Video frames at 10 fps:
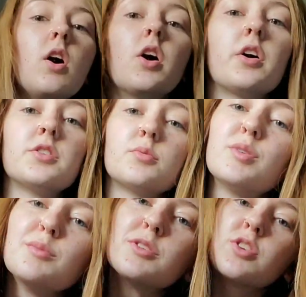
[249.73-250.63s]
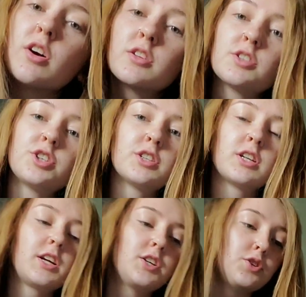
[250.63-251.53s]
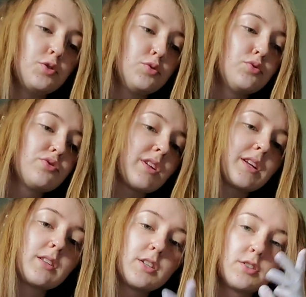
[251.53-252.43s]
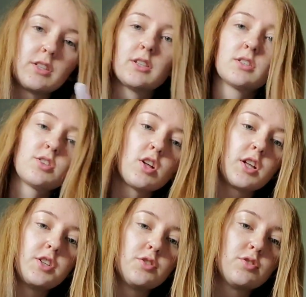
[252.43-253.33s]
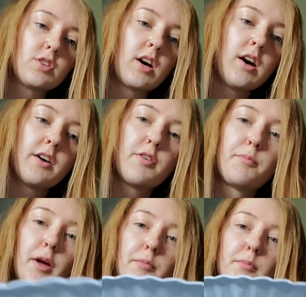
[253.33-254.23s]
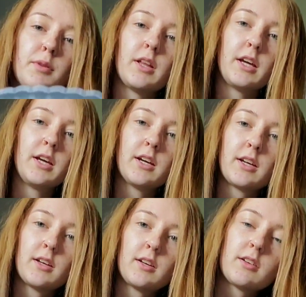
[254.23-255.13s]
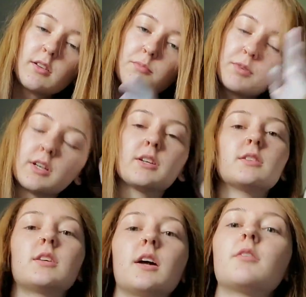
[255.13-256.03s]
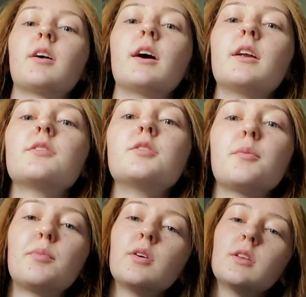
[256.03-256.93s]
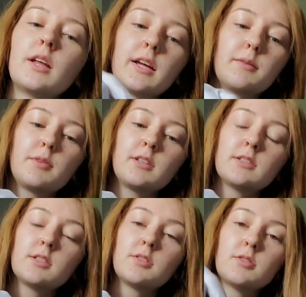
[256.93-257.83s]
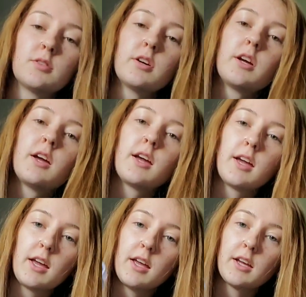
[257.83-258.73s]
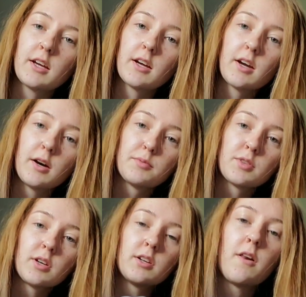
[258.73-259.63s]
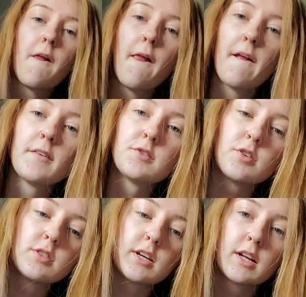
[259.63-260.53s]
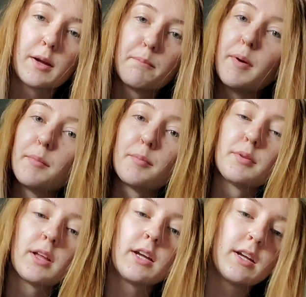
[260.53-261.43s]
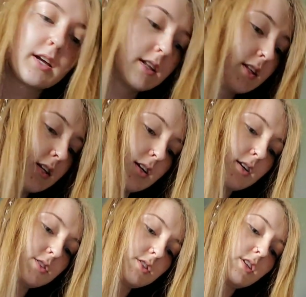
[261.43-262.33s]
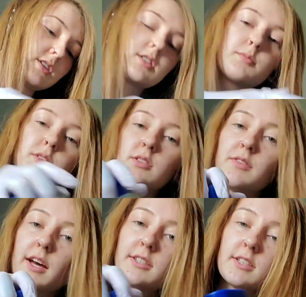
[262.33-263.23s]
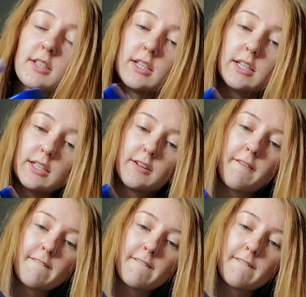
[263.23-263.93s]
Okay, so pretty much all the shit that I use, like literally this is all I use. I'll have a paper plate because I don't got nothing to put like these little ink cups on. So I'll take like a paper plate and then I'll just take some of this Vaseline